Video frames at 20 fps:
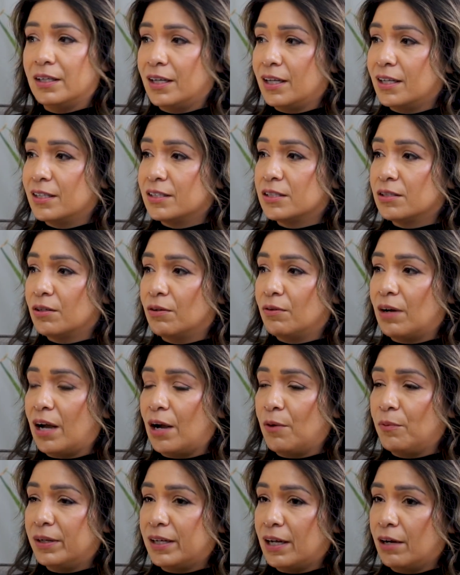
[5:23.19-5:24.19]
And so
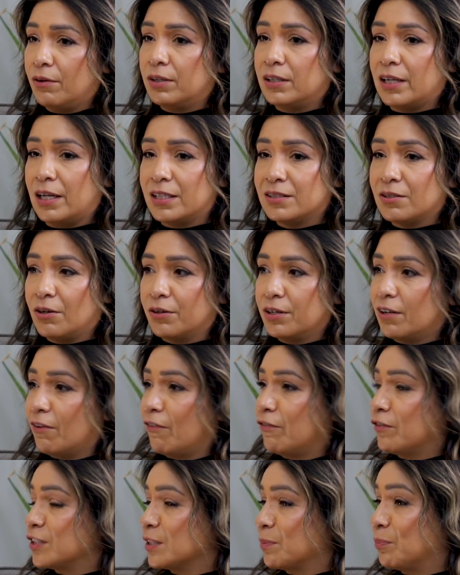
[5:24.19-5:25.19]
I went out and I started
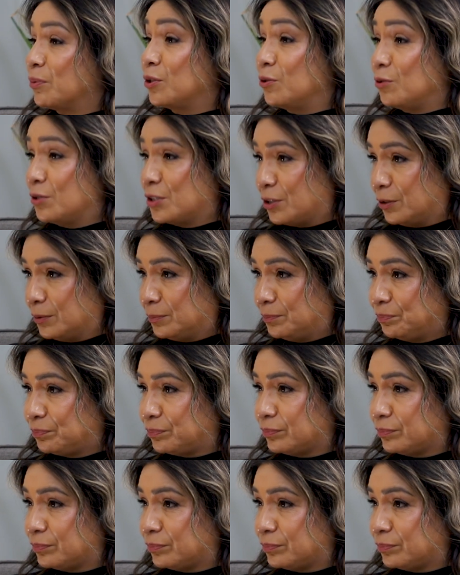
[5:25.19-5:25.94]
off as a producer.